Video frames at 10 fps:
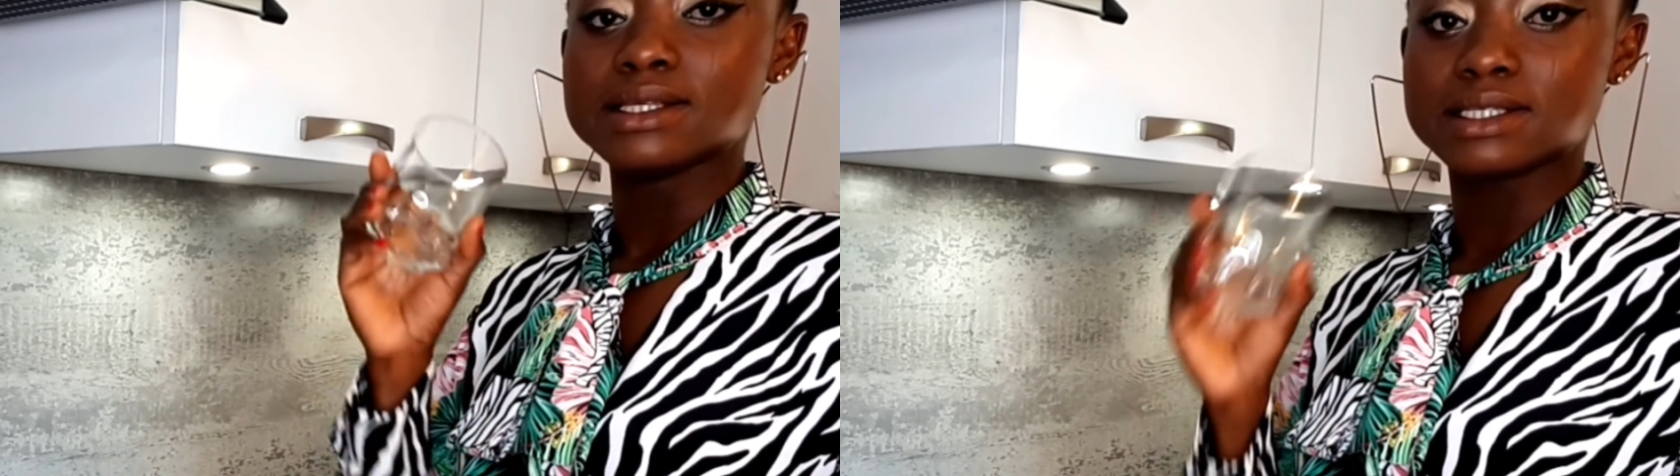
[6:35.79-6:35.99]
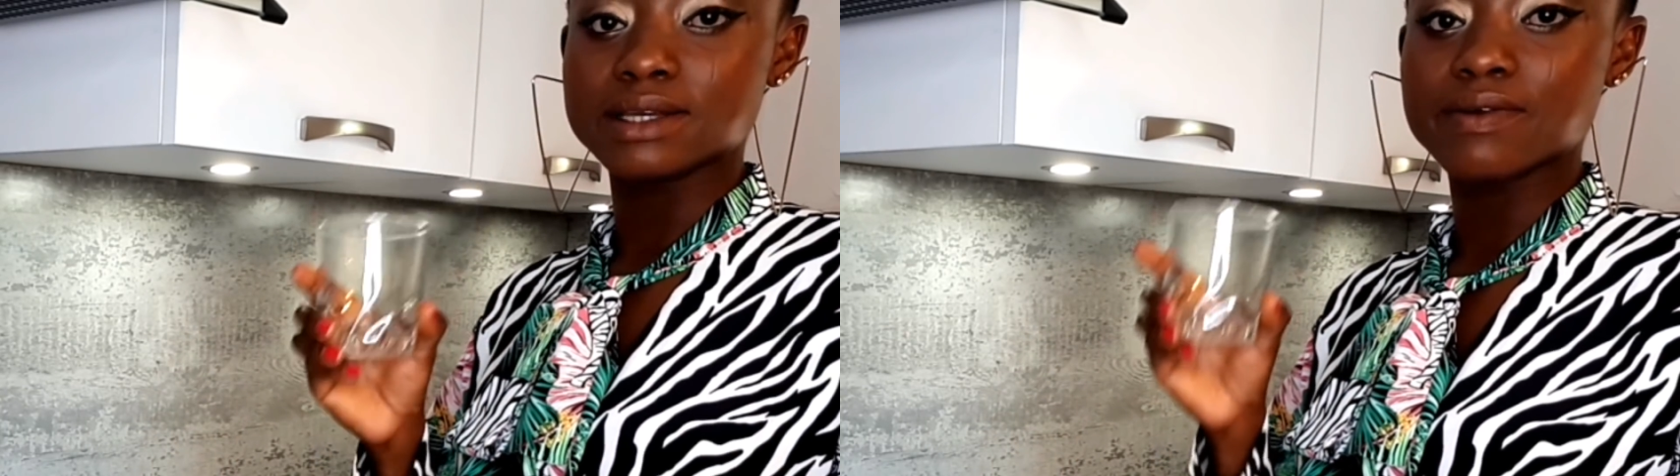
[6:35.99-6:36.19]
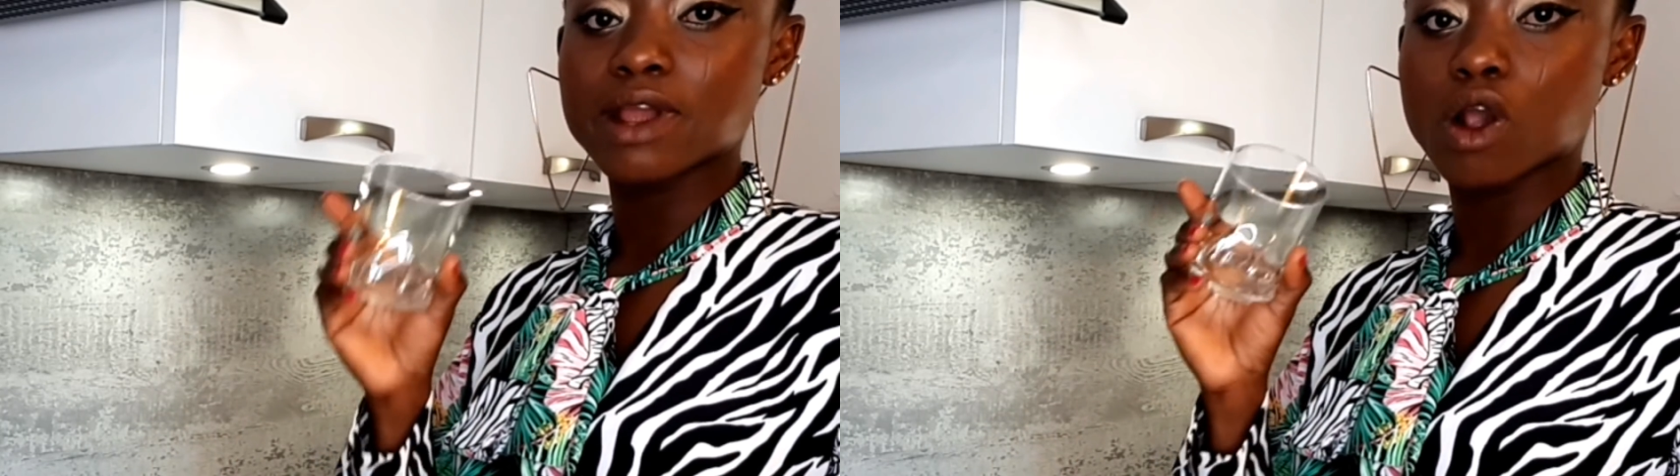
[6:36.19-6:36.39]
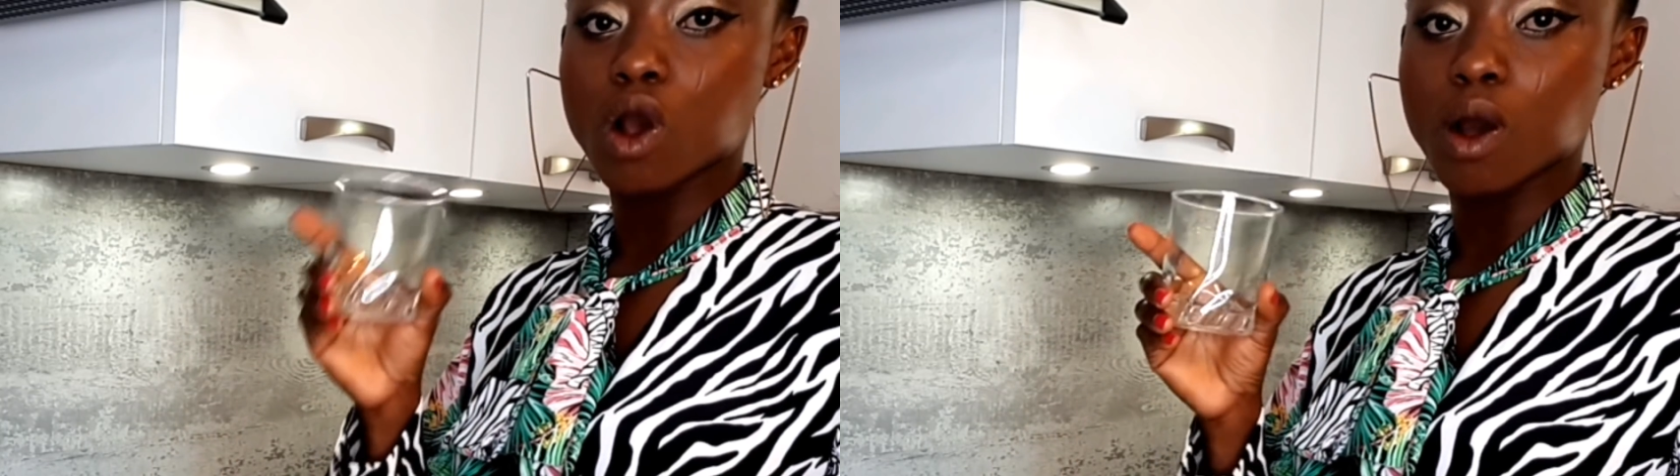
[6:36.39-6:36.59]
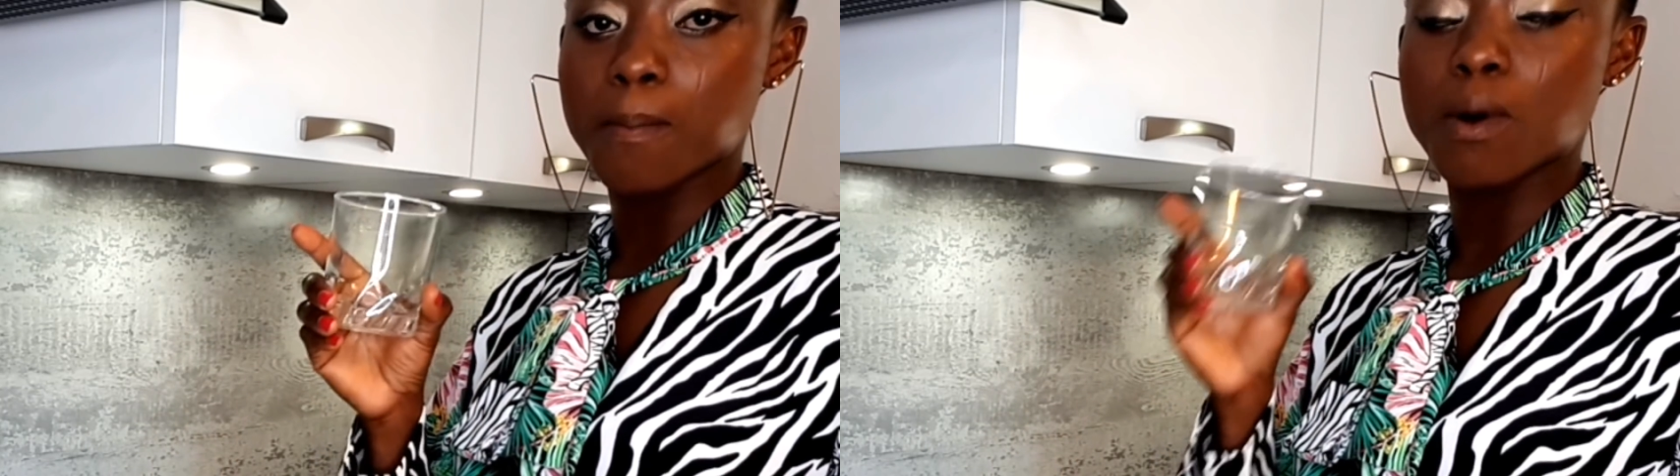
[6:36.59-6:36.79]
3
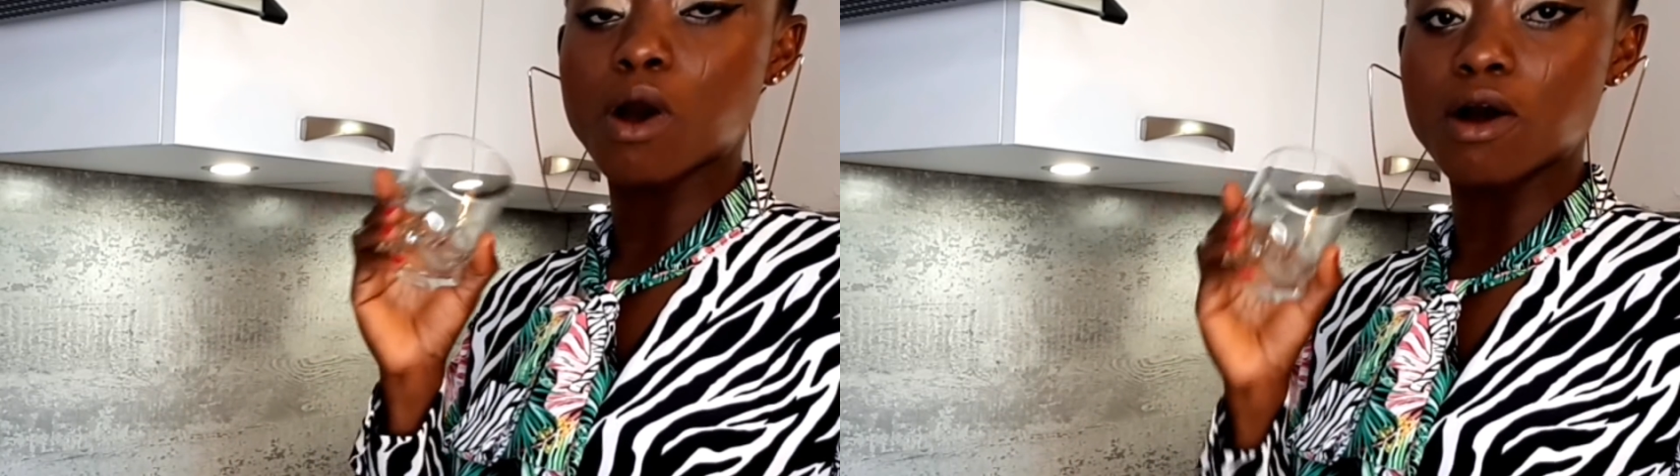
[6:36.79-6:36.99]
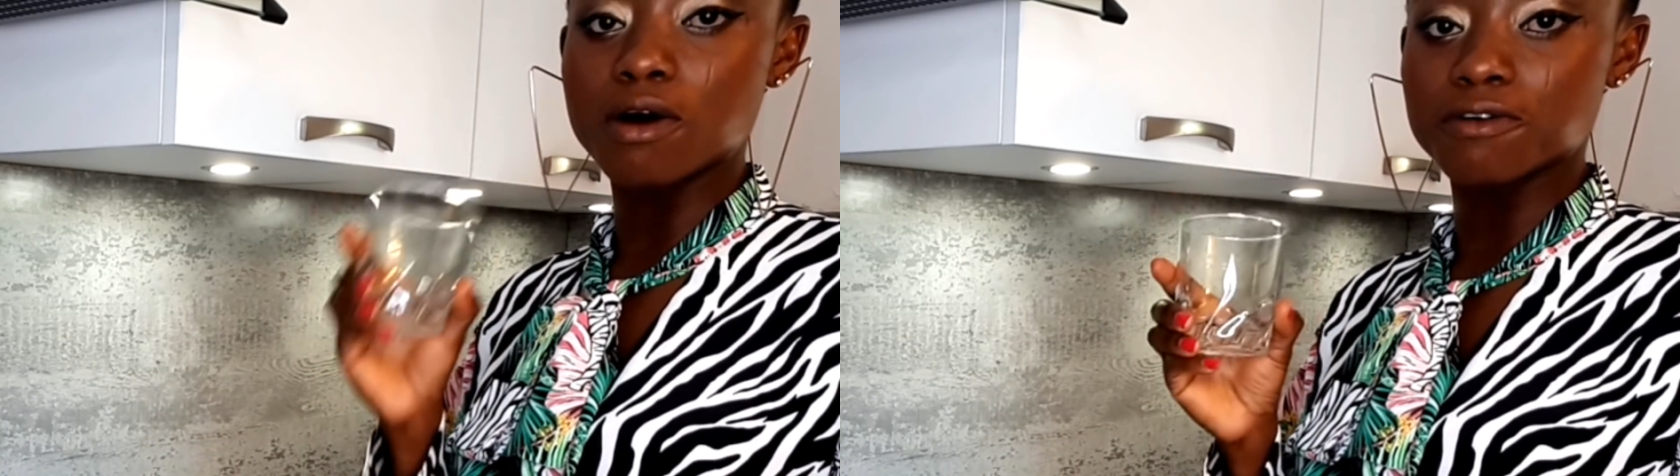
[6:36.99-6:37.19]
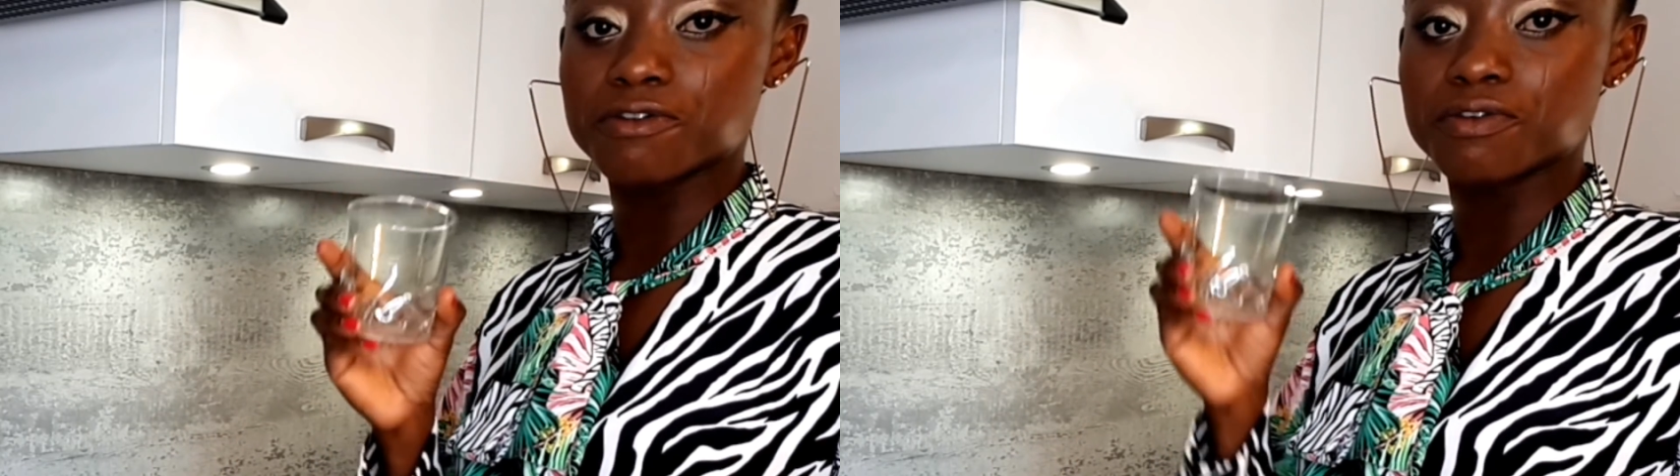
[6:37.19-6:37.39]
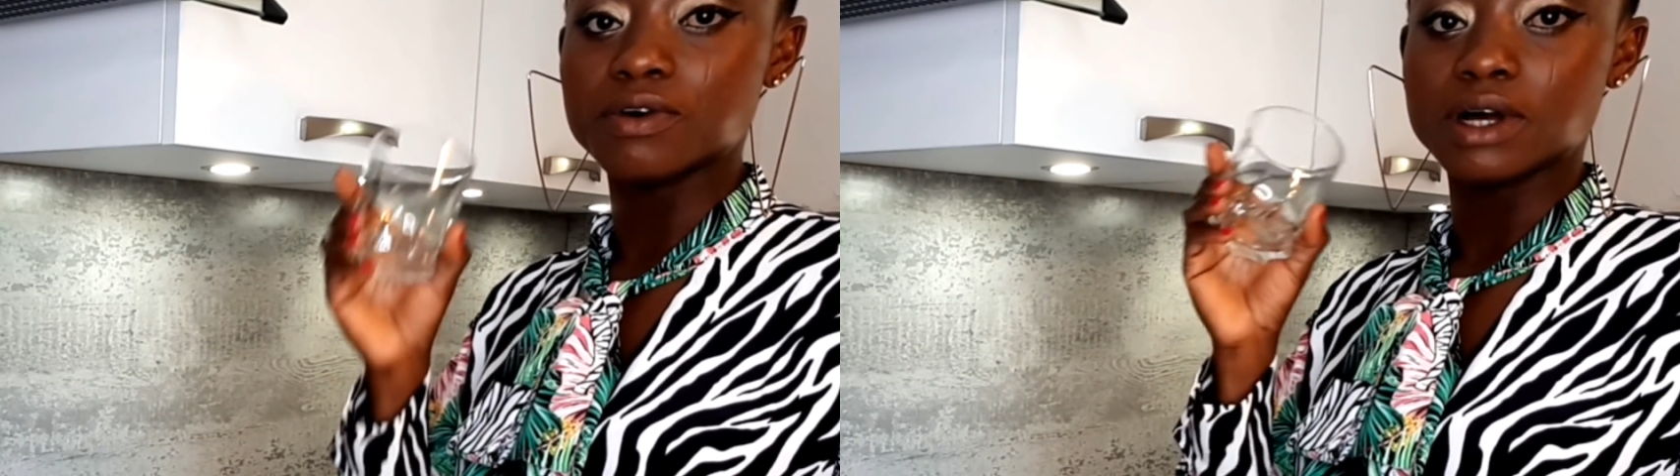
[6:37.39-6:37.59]
cups of